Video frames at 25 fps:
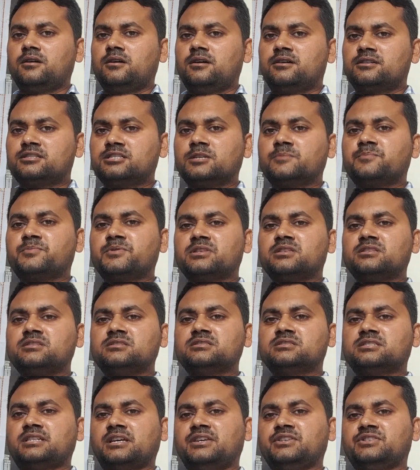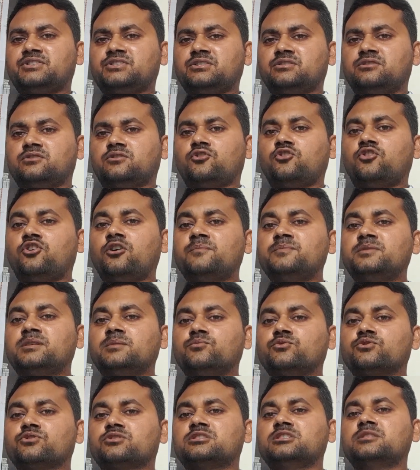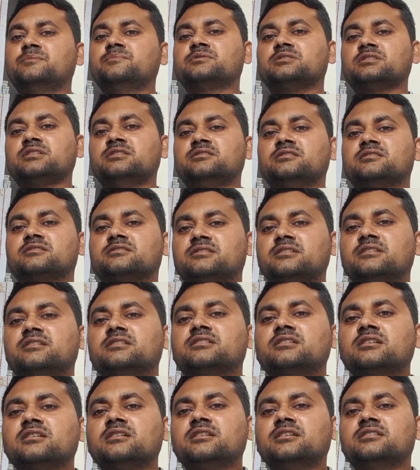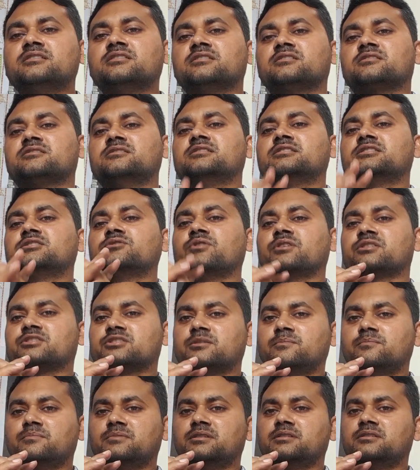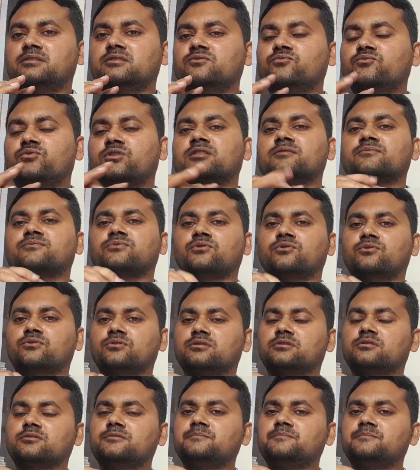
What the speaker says: representation of the Muslims in the Central Legislative Assembly, 1/4.